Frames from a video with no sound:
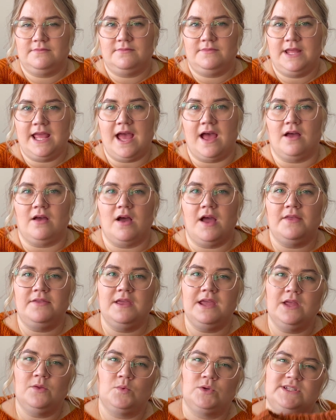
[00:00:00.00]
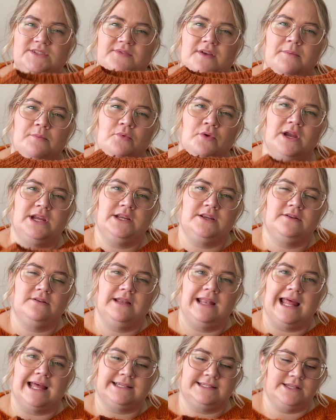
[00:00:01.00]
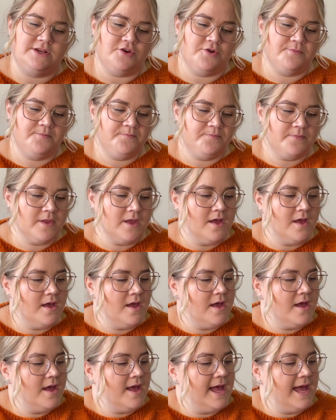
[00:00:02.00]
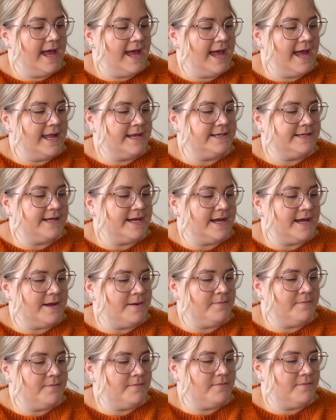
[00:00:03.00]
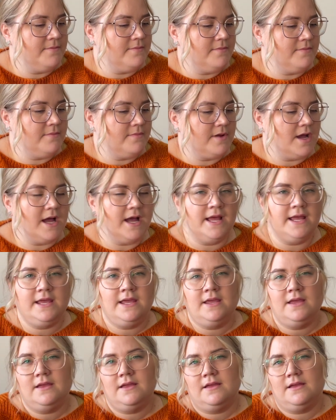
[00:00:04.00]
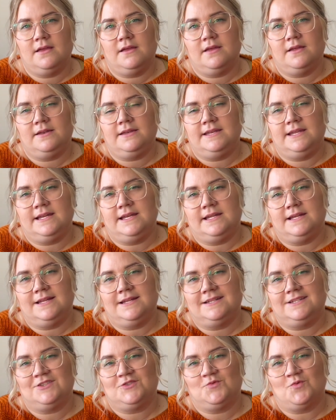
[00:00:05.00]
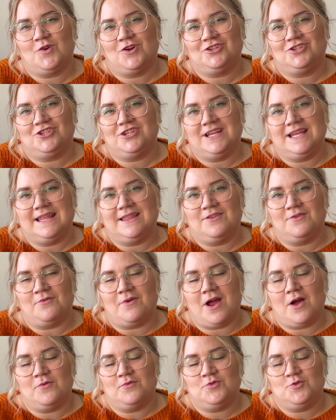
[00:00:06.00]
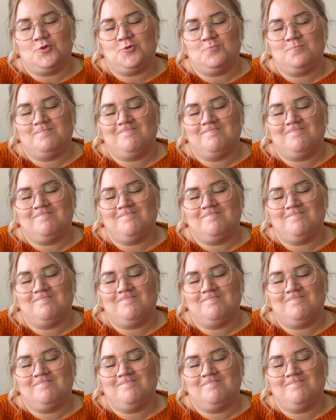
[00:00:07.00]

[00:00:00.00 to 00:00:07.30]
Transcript: Yeah, I think it was February last year. And I didn't swatch in the round.